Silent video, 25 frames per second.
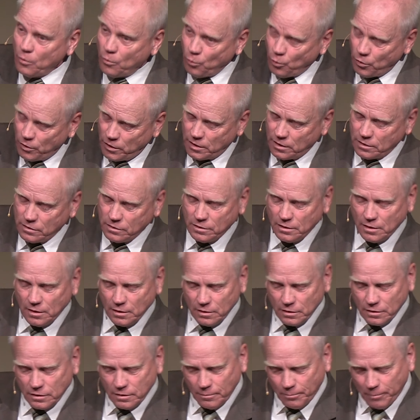
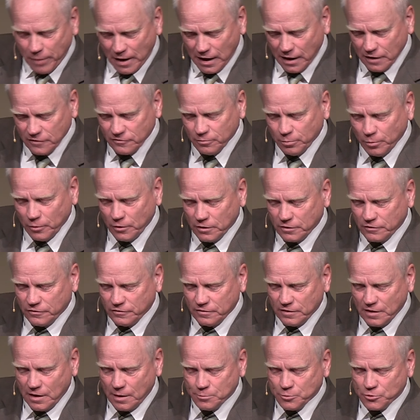with the possible
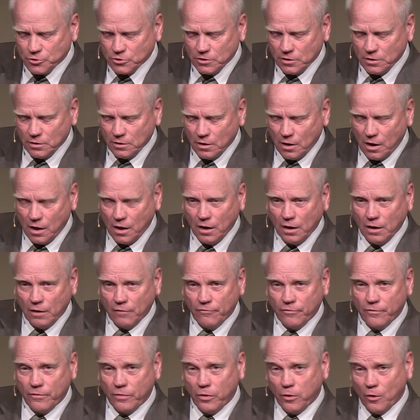exception
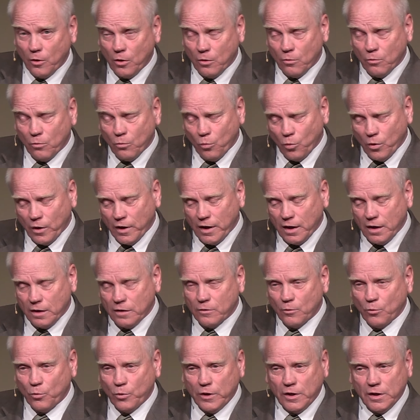of the way
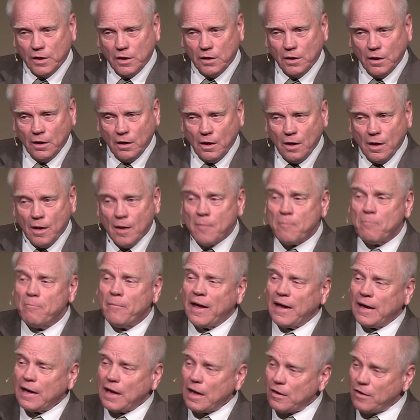that we
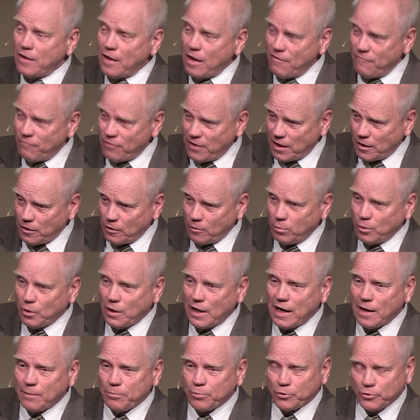make
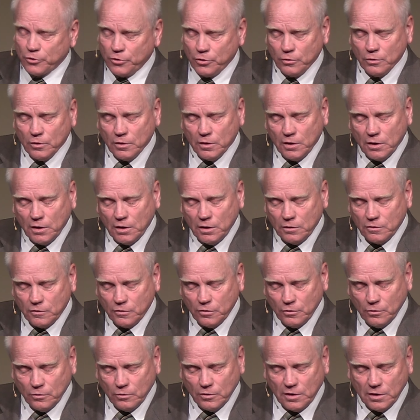available opportunity
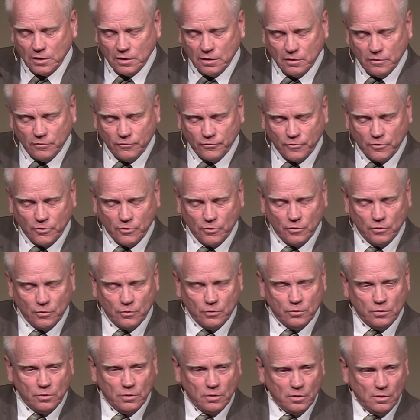to give
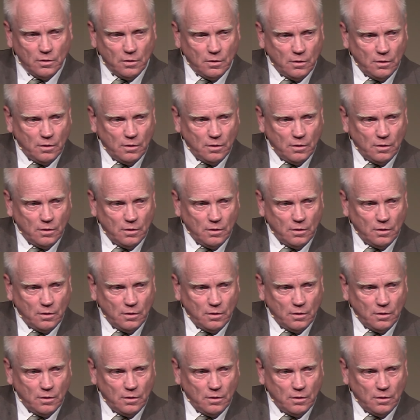to